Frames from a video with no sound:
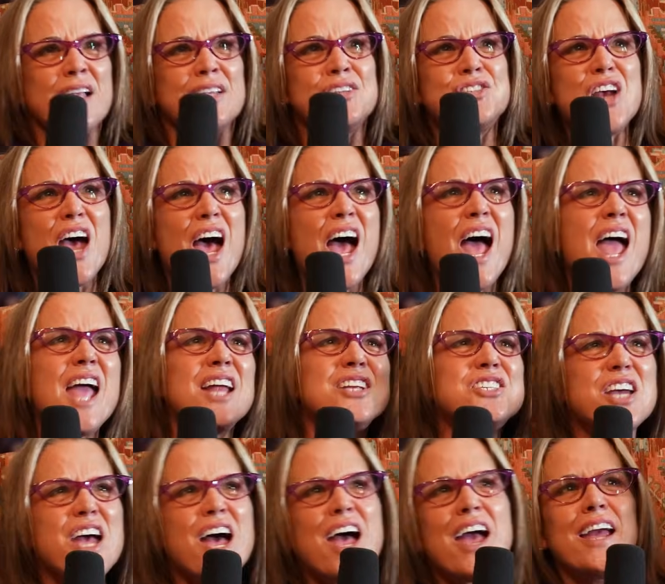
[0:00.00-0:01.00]

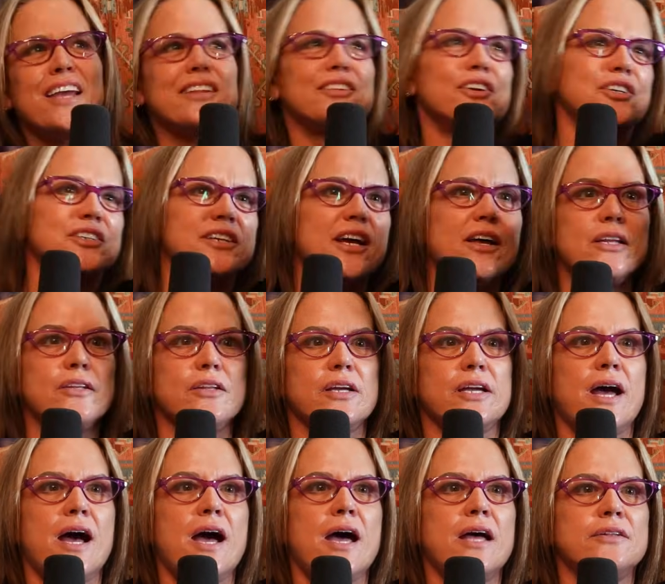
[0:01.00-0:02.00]
JJ, and they're yelling, the
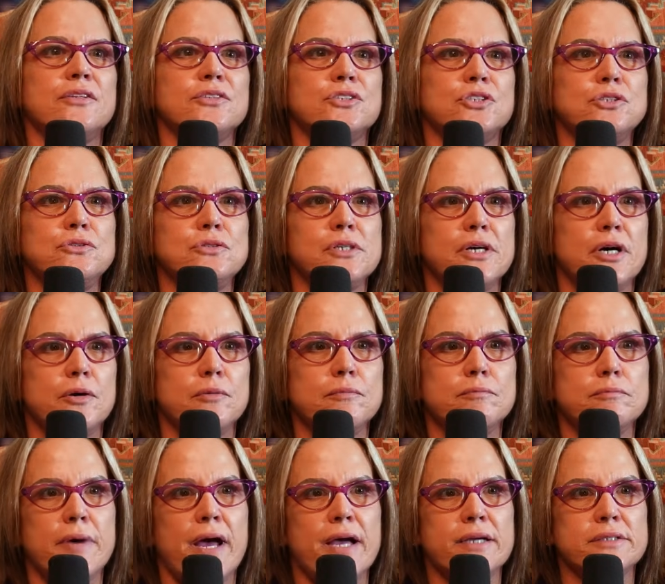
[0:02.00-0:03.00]
guy, the shoot help
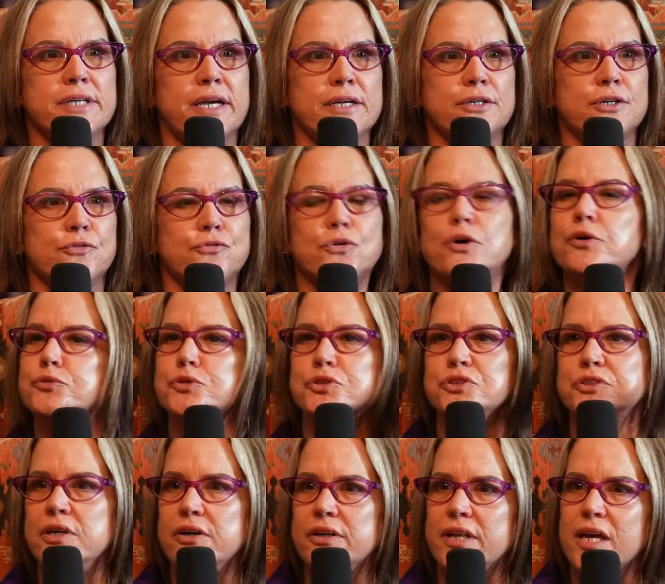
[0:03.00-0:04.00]
back taking off ropes
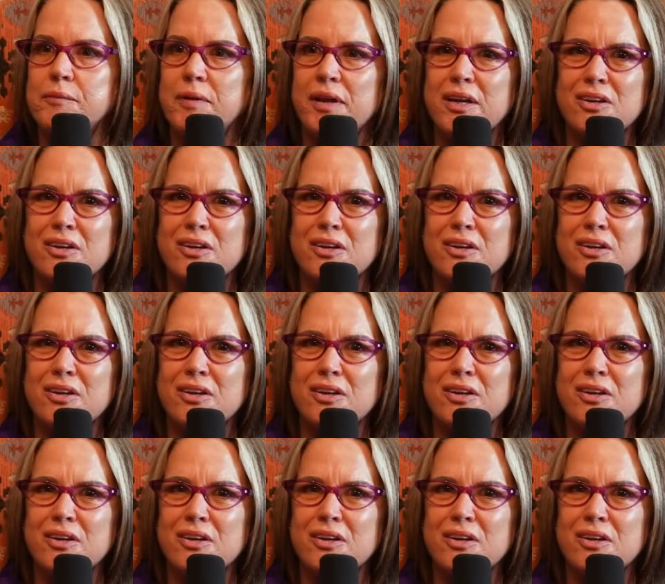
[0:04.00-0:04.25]
is yelling at me.